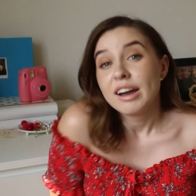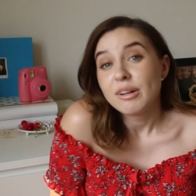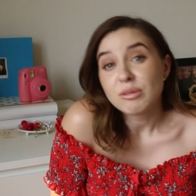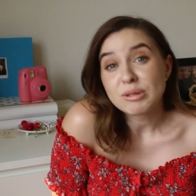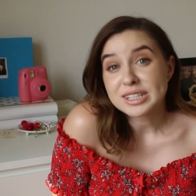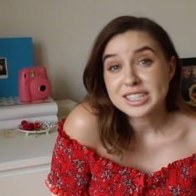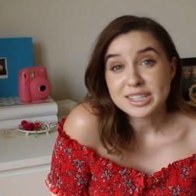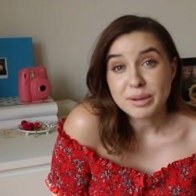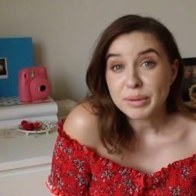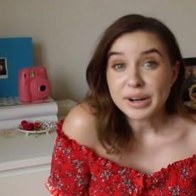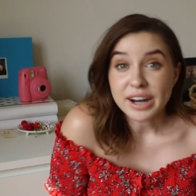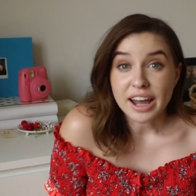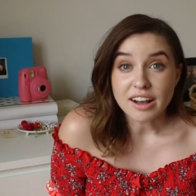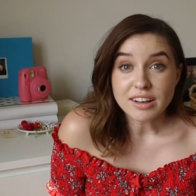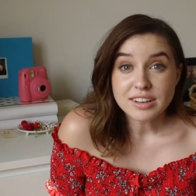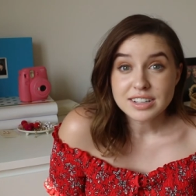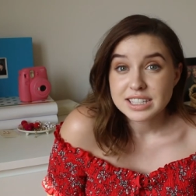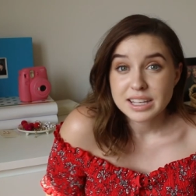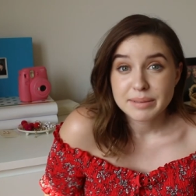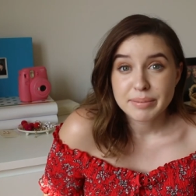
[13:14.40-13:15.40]
with someone
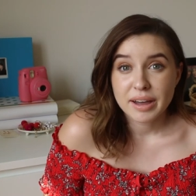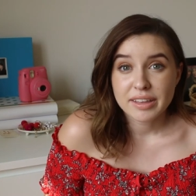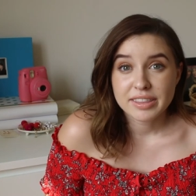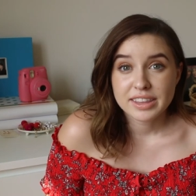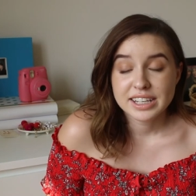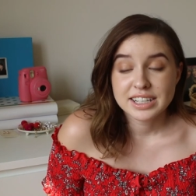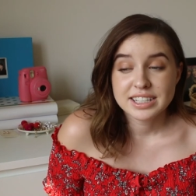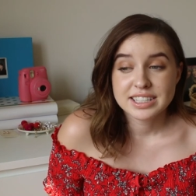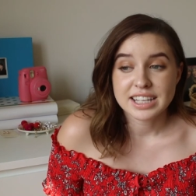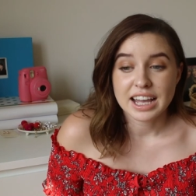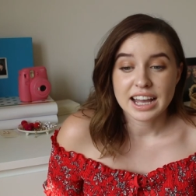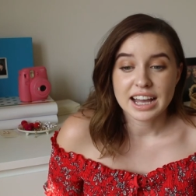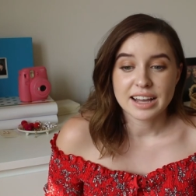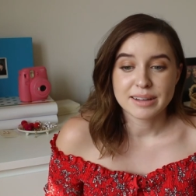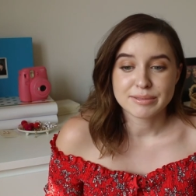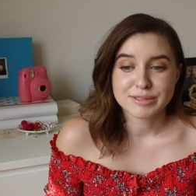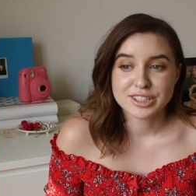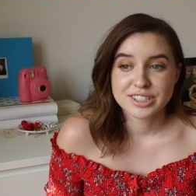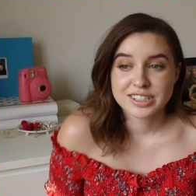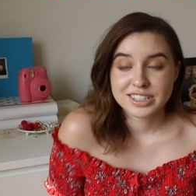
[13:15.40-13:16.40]
else about this,
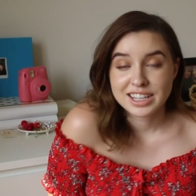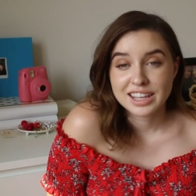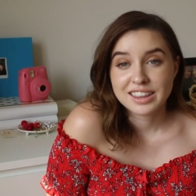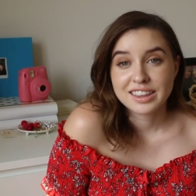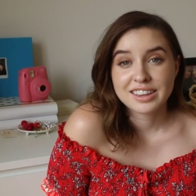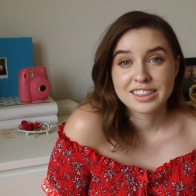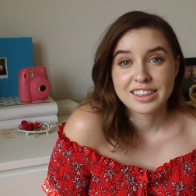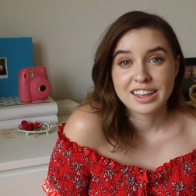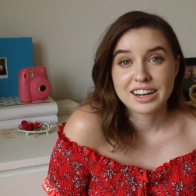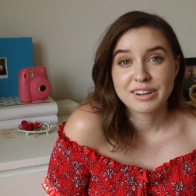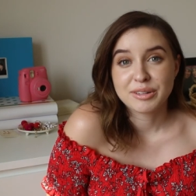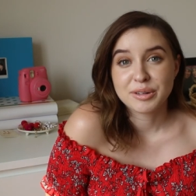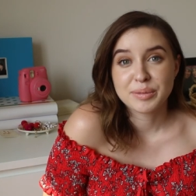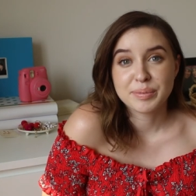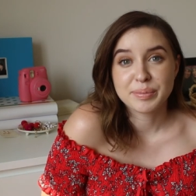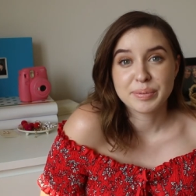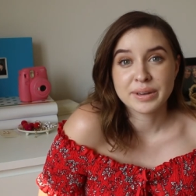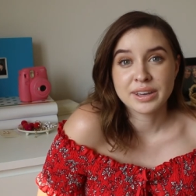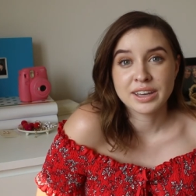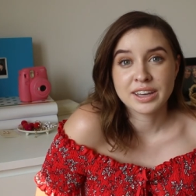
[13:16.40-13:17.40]
just because I think that it
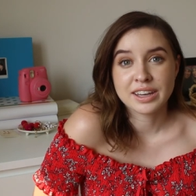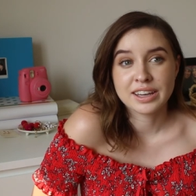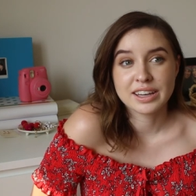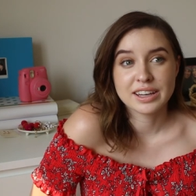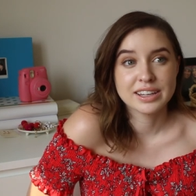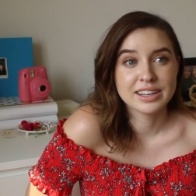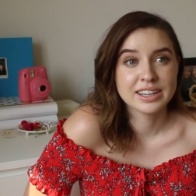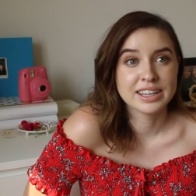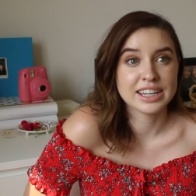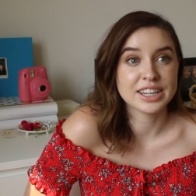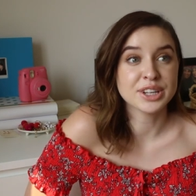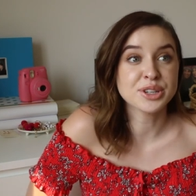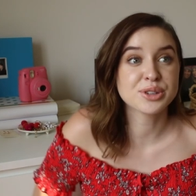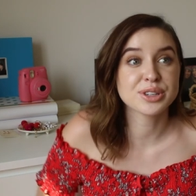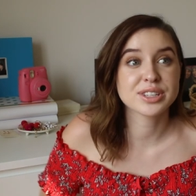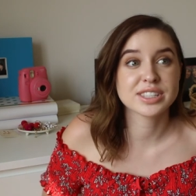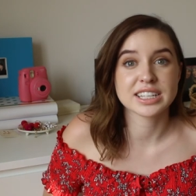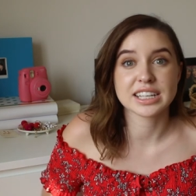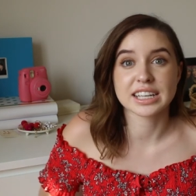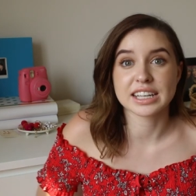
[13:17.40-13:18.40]
would be
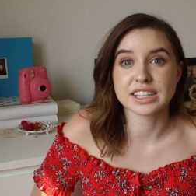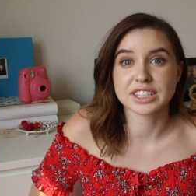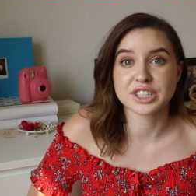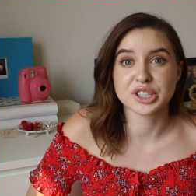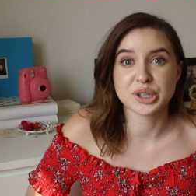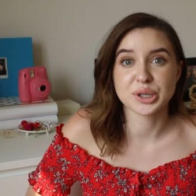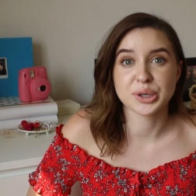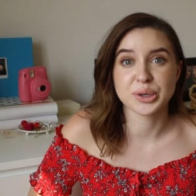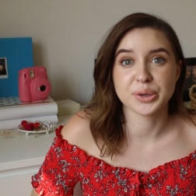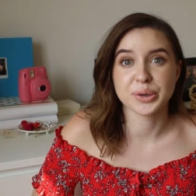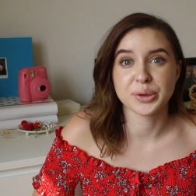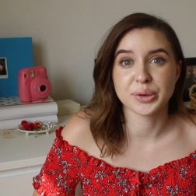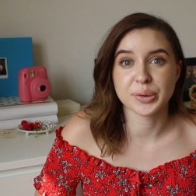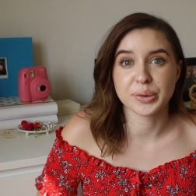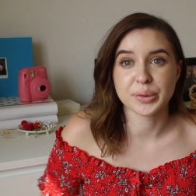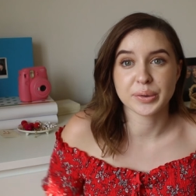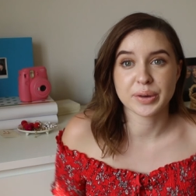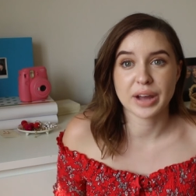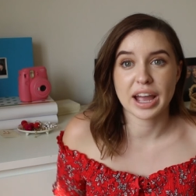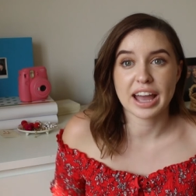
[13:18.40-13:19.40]
interesting
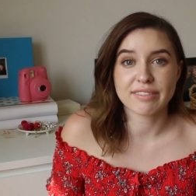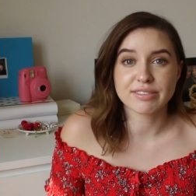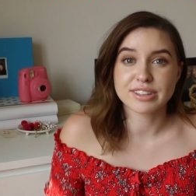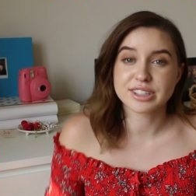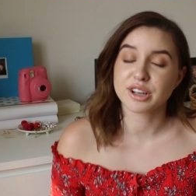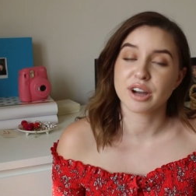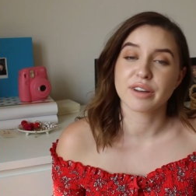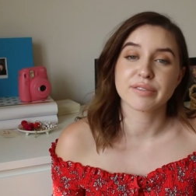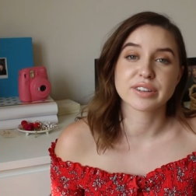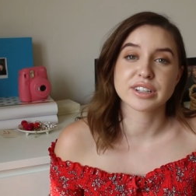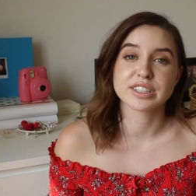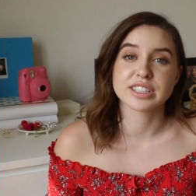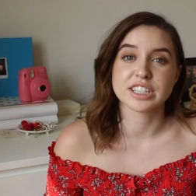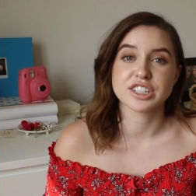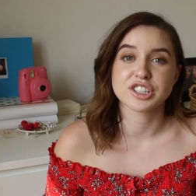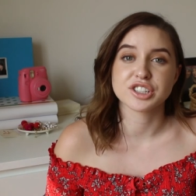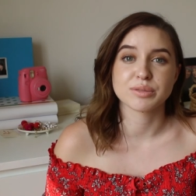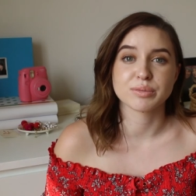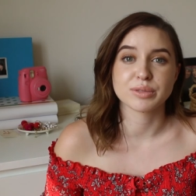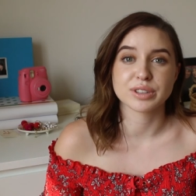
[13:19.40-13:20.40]
to have this
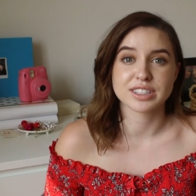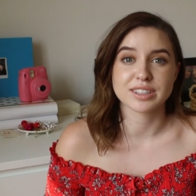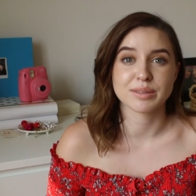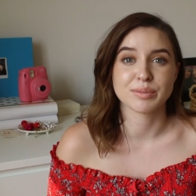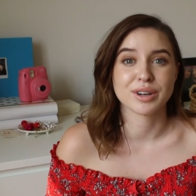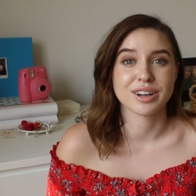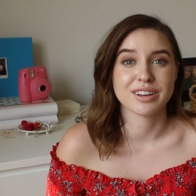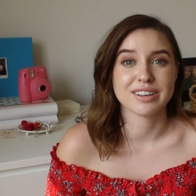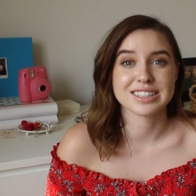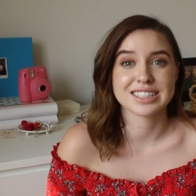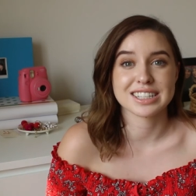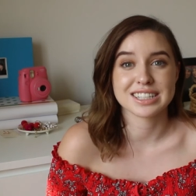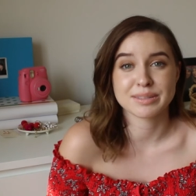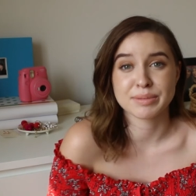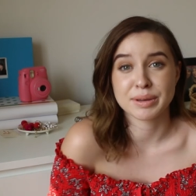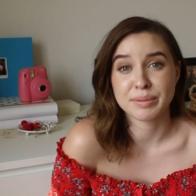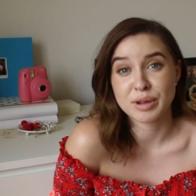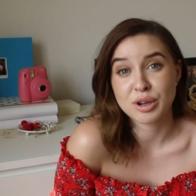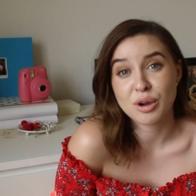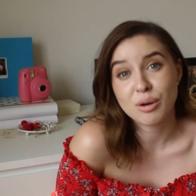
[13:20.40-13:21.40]
conversation with someone else that's
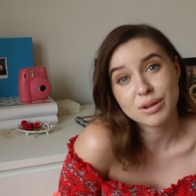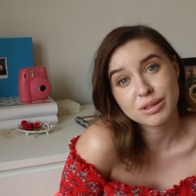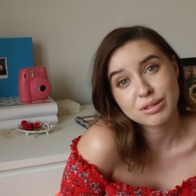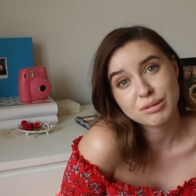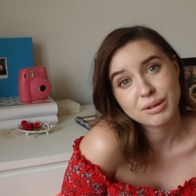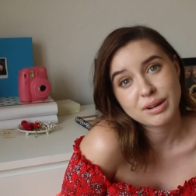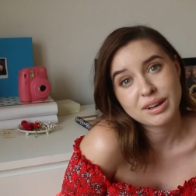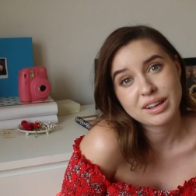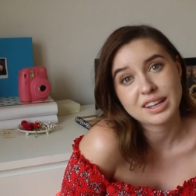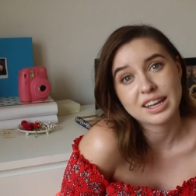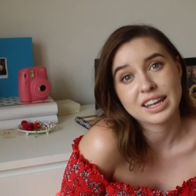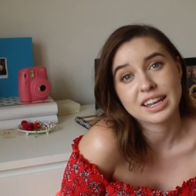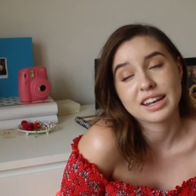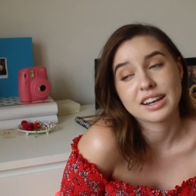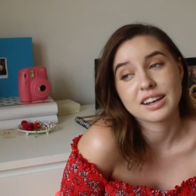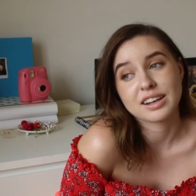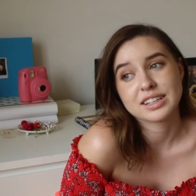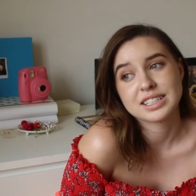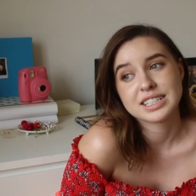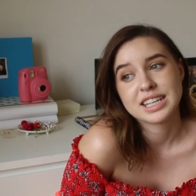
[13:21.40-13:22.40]
maybe going through it,
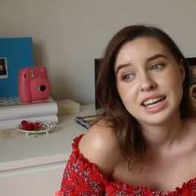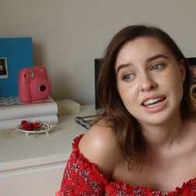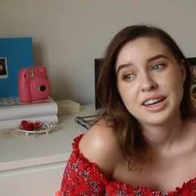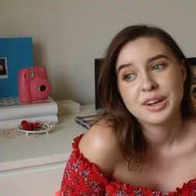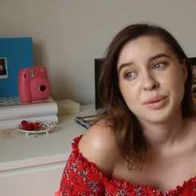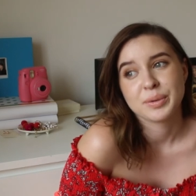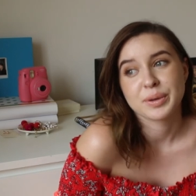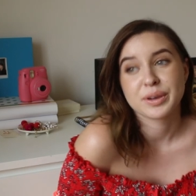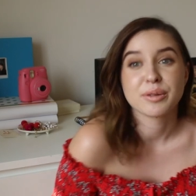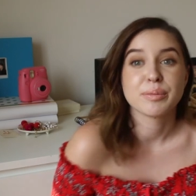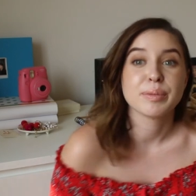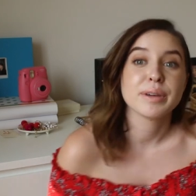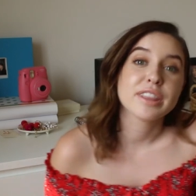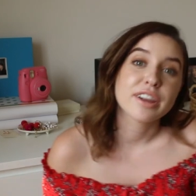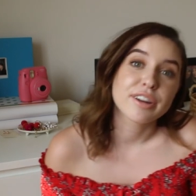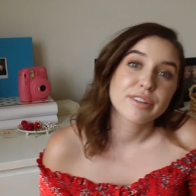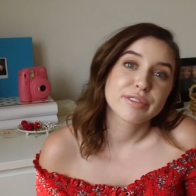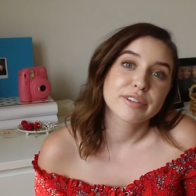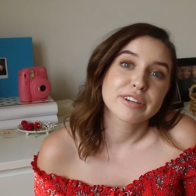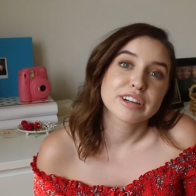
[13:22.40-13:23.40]
and we could be
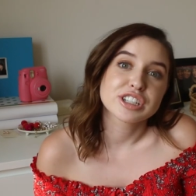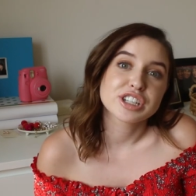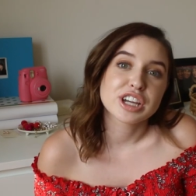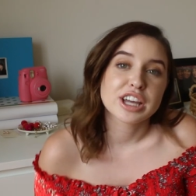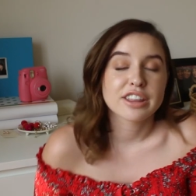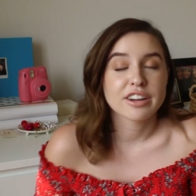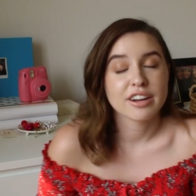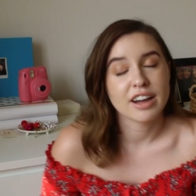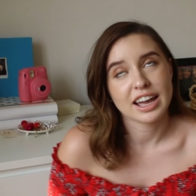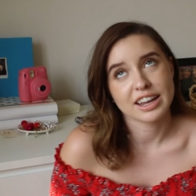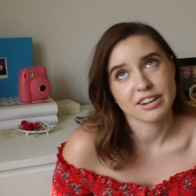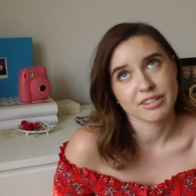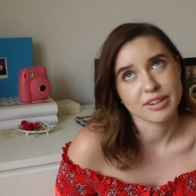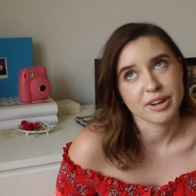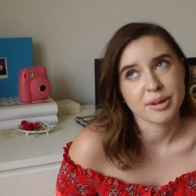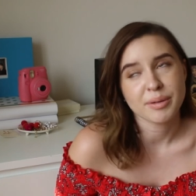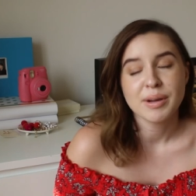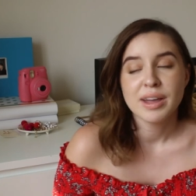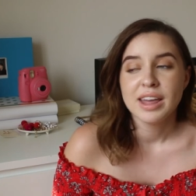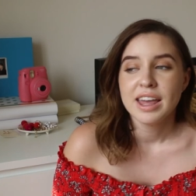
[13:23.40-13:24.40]
there for each other. I don't
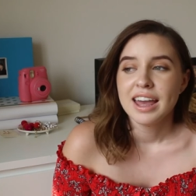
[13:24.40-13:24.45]
know.